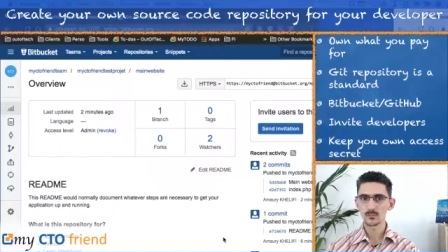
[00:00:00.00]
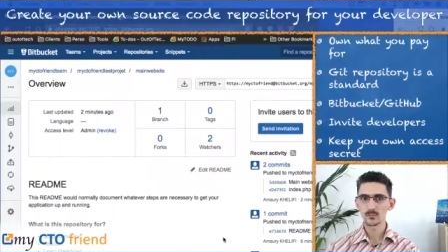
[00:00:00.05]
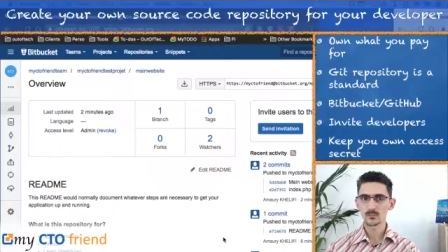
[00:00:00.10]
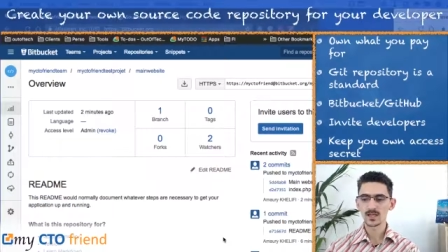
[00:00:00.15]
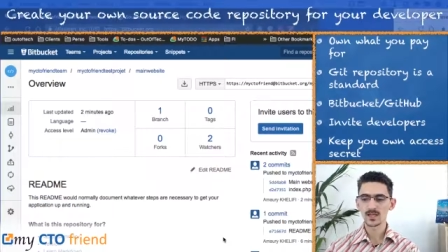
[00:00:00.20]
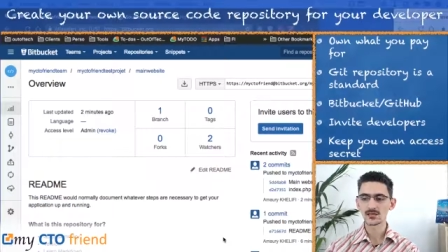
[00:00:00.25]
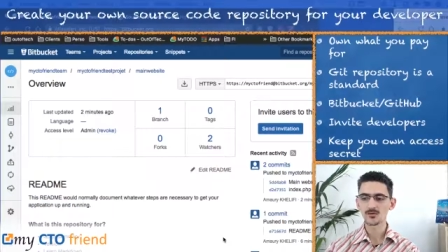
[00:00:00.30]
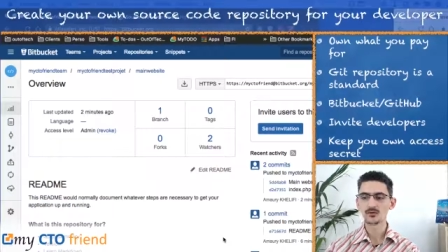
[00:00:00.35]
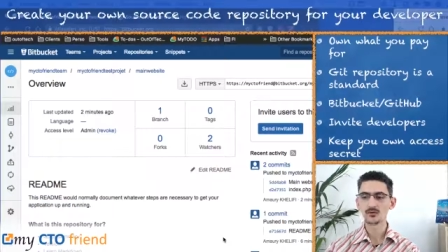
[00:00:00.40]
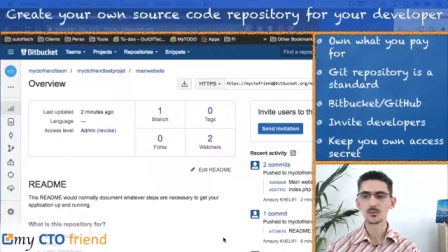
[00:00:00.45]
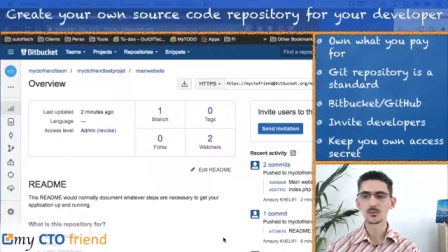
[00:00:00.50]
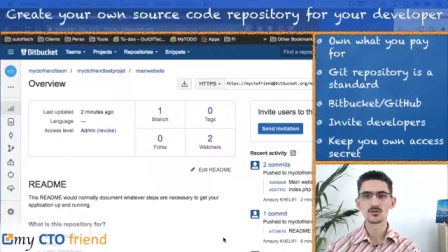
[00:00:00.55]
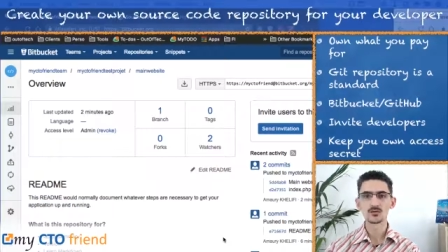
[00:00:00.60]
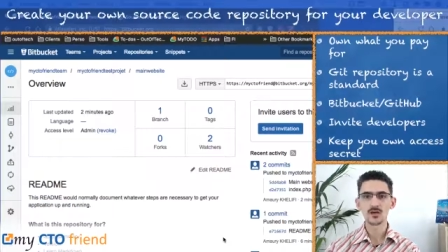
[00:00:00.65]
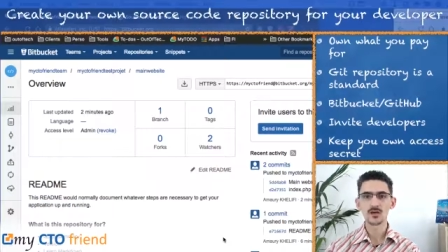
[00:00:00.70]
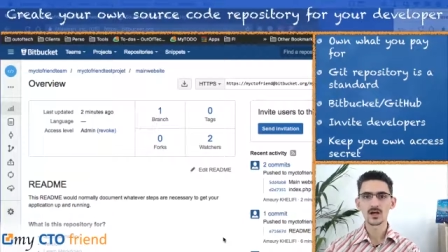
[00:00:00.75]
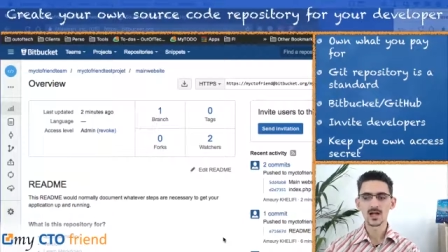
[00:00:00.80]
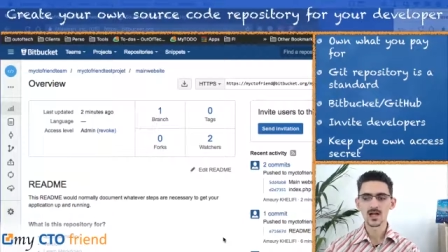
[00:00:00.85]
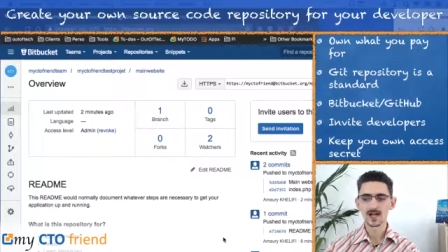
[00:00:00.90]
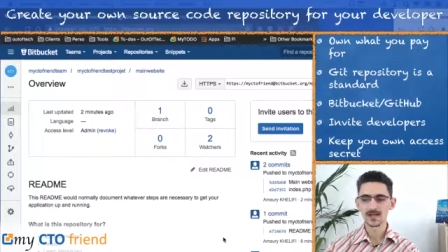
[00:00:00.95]
and you want to
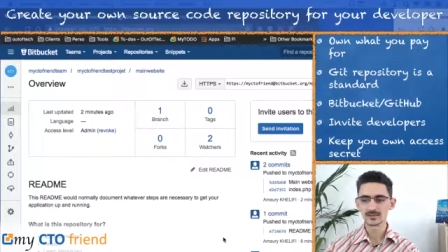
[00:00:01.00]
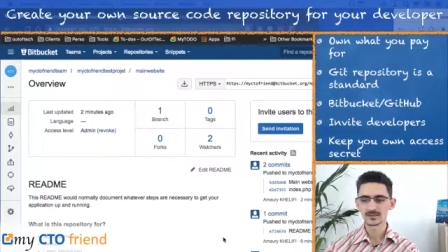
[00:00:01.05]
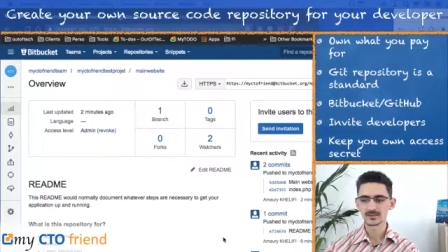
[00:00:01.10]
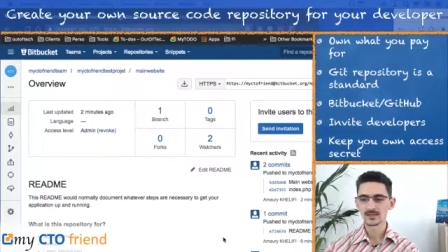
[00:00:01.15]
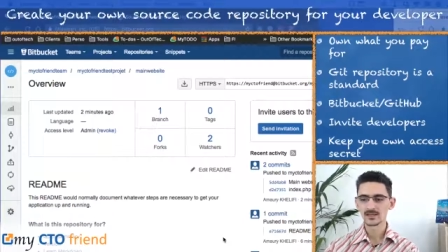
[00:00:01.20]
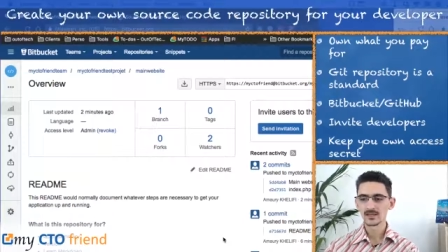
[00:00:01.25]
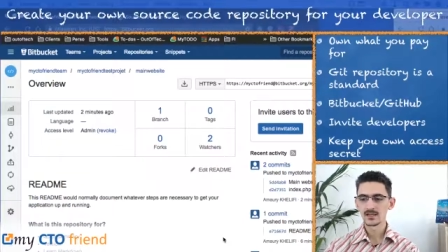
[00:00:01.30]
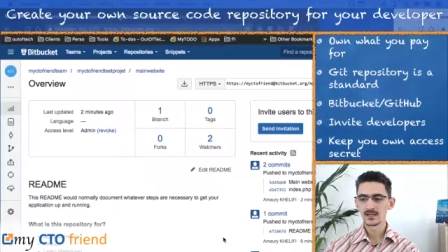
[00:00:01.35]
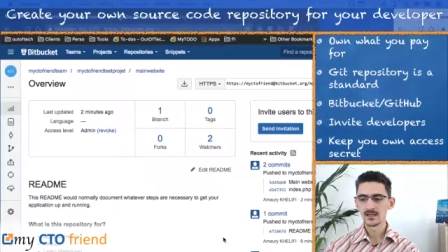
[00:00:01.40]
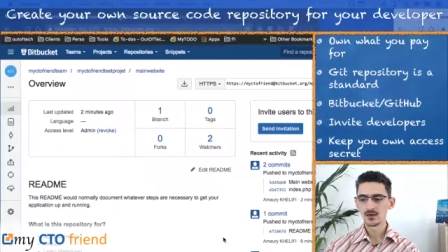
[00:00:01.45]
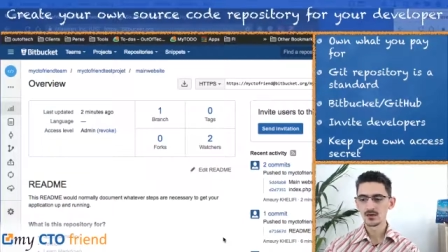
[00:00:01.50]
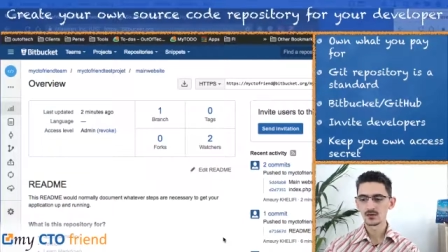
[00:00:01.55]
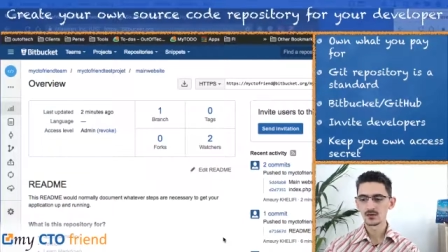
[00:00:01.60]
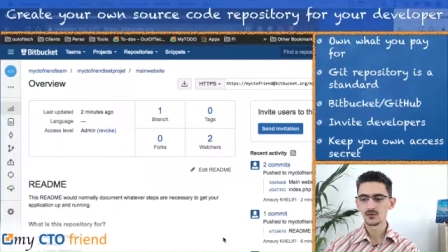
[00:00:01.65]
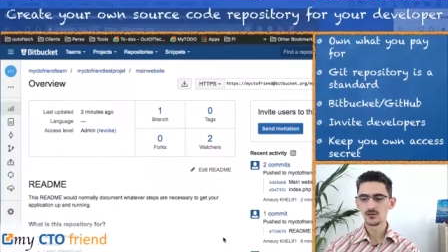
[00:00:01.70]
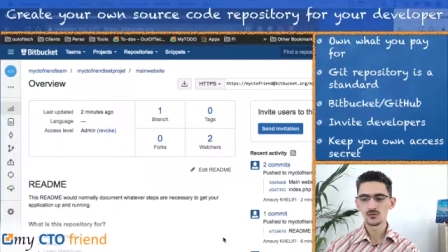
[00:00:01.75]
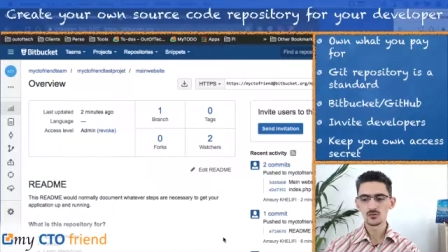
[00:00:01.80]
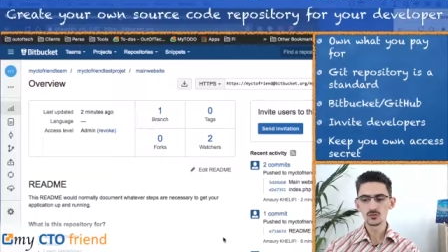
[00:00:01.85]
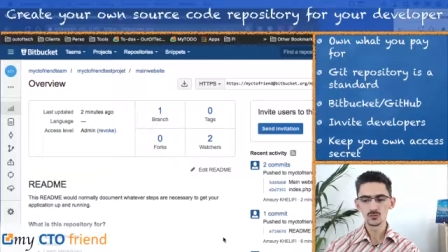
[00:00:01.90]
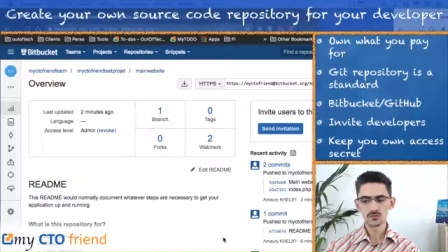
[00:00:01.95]
add a
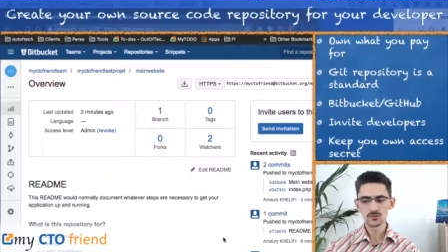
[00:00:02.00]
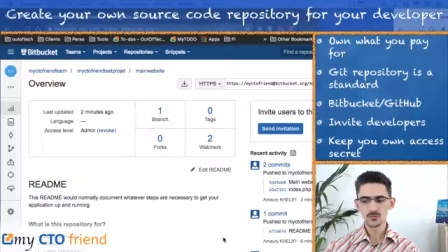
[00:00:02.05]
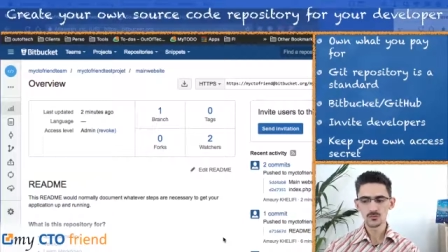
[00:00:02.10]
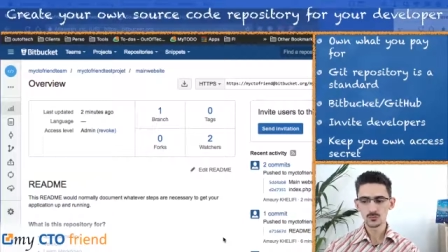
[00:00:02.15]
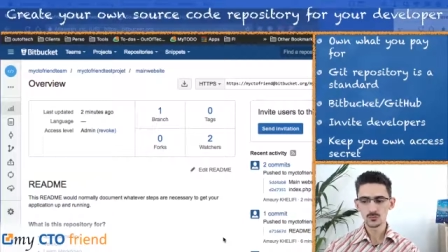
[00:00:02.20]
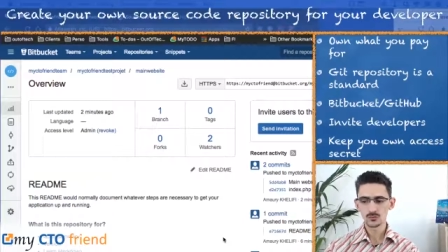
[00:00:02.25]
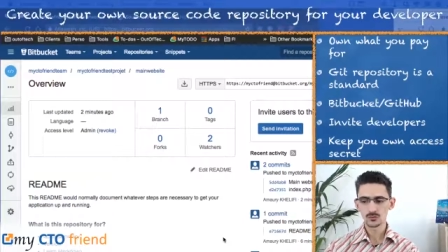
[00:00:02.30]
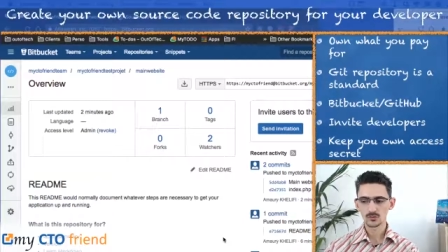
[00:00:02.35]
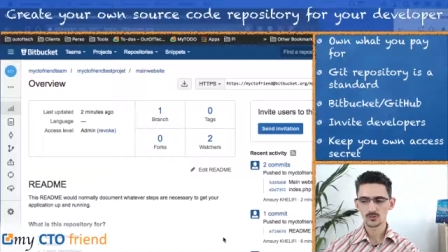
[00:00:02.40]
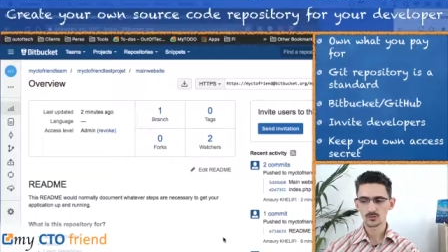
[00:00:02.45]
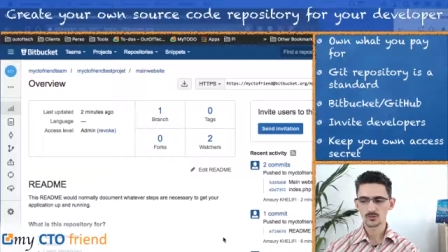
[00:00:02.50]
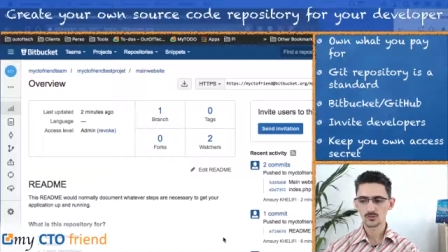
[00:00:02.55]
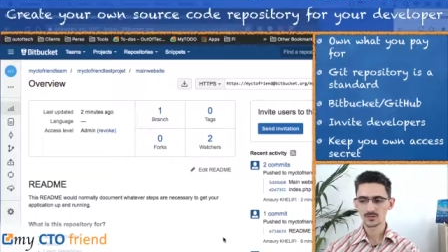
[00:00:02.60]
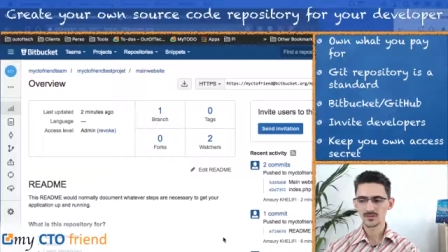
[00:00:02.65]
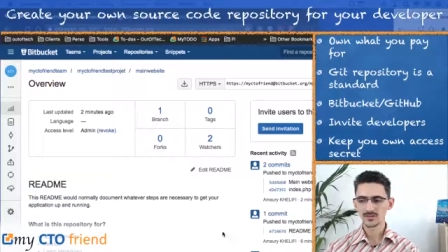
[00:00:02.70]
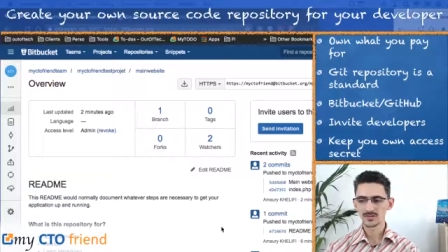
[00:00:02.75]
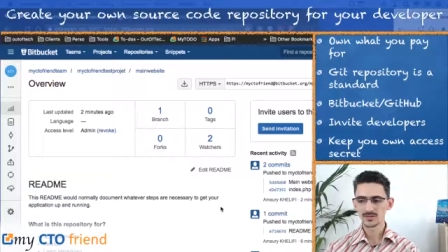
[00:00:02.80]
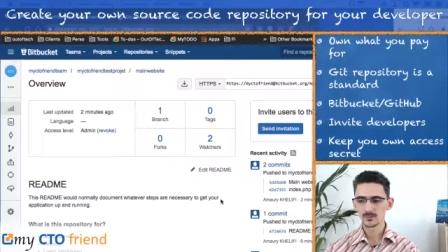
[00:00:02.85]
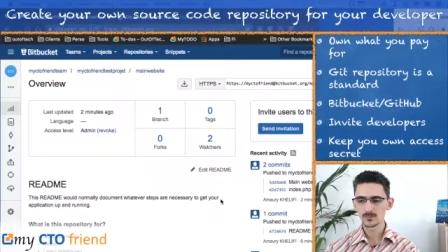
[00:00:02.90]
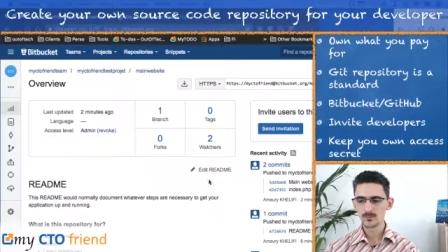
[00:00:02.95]
new developer to your
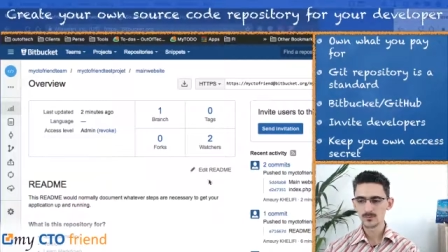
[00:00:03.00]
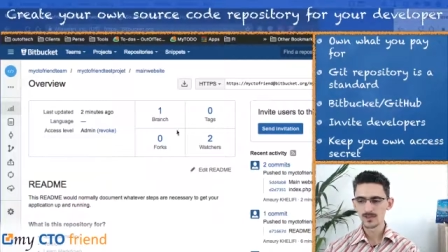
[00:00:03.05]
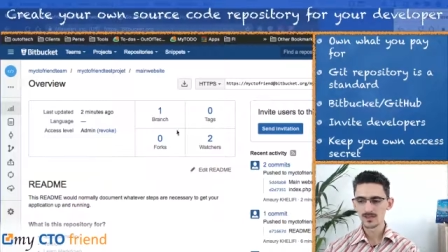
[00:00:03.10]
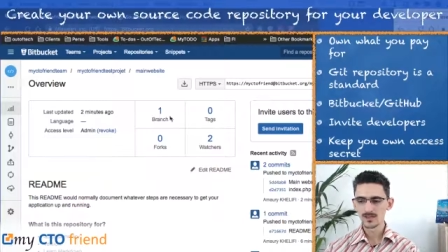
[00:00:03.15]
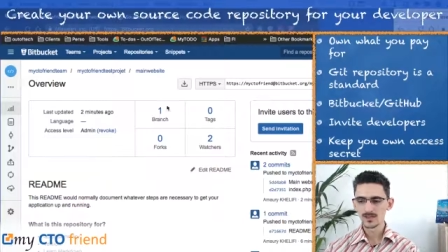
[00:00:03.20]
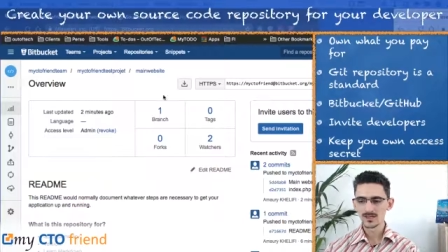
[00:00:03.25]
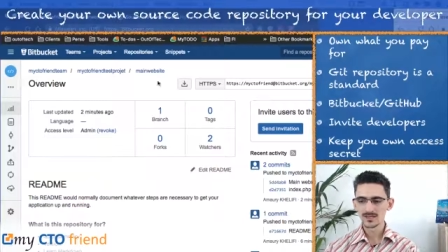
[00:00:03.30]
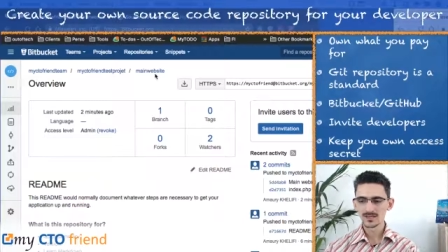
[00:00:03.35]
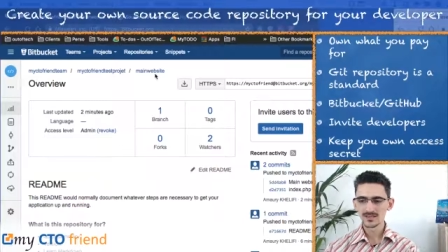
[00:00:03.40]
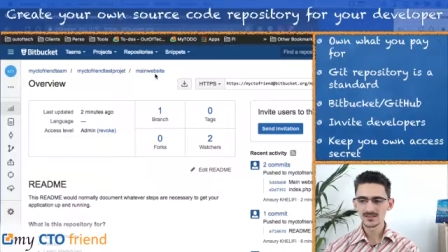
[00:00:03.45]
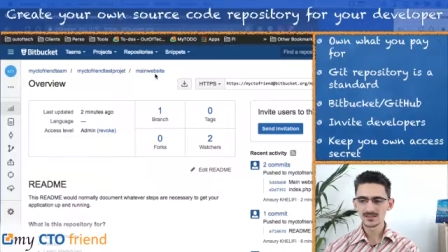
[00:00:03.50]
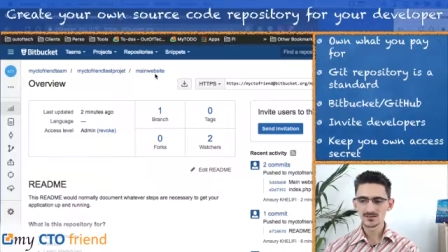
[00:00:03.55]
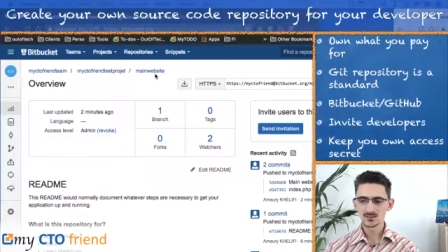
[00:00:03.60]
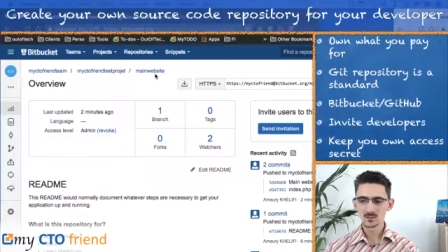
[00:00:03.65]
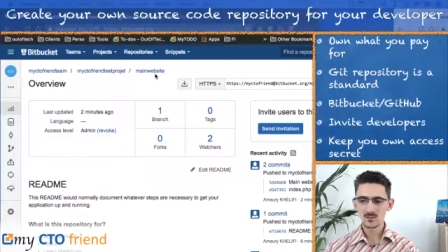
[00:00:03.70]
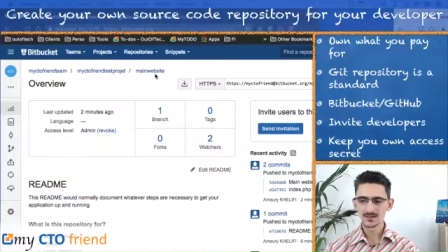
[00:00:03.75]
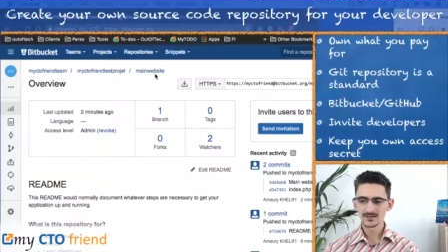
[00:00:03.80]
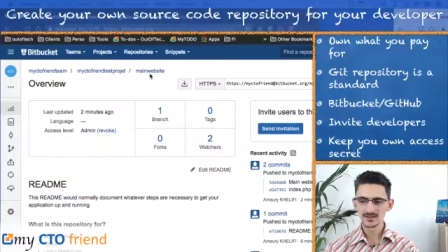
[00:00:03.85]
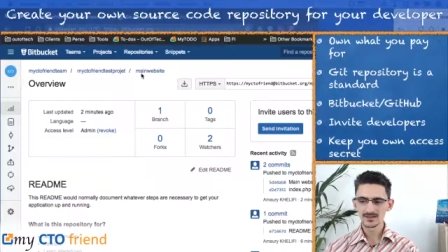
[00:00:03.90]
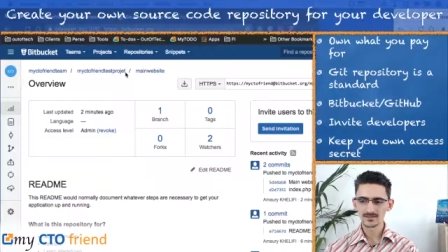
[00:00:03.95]
team, it's
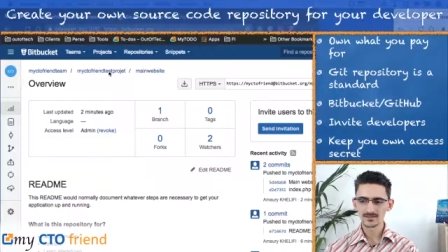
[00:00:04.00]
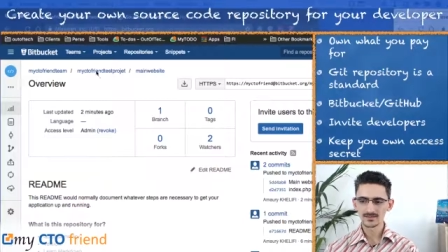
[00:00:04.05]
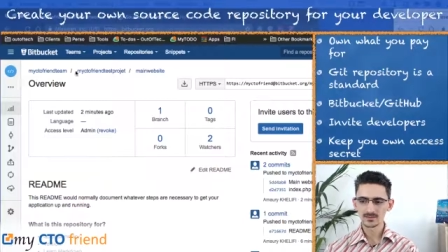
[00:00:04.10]
quite easy.